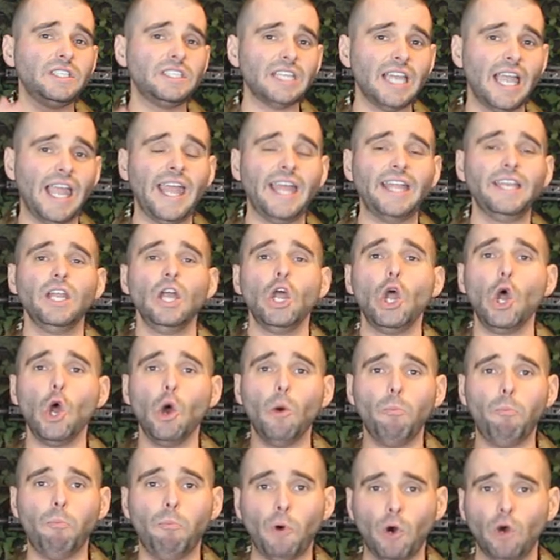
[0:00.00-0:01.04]
10
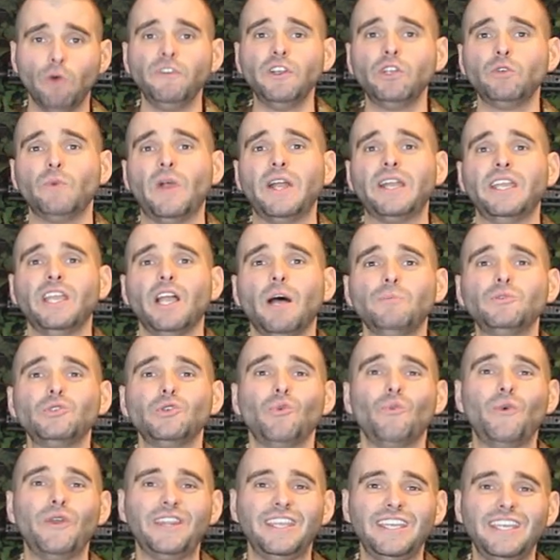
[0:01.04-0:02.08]
perfect ready ups
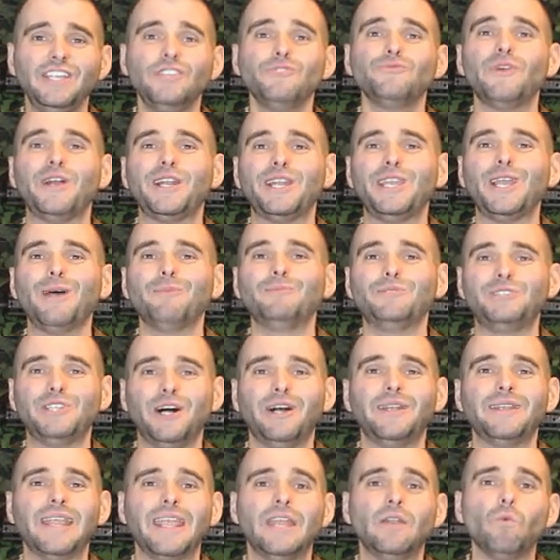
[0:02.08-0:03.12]
with each ready up
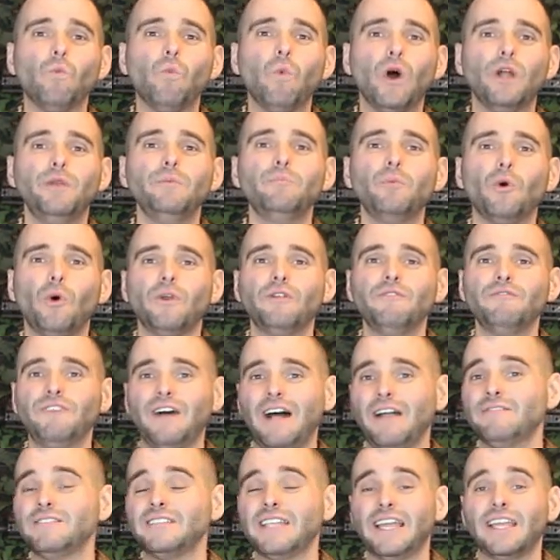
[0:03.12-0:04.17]
done in
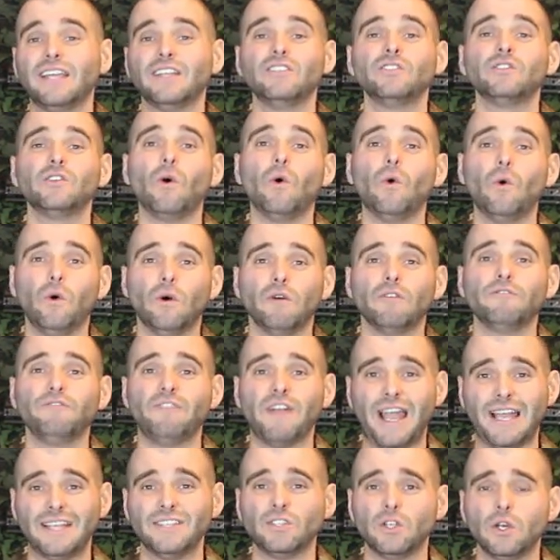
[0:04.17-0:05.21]
1.5 seconds or
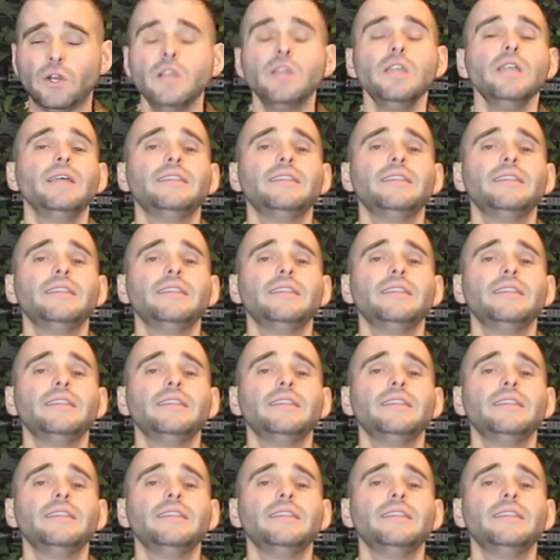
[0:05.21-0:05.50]
faster.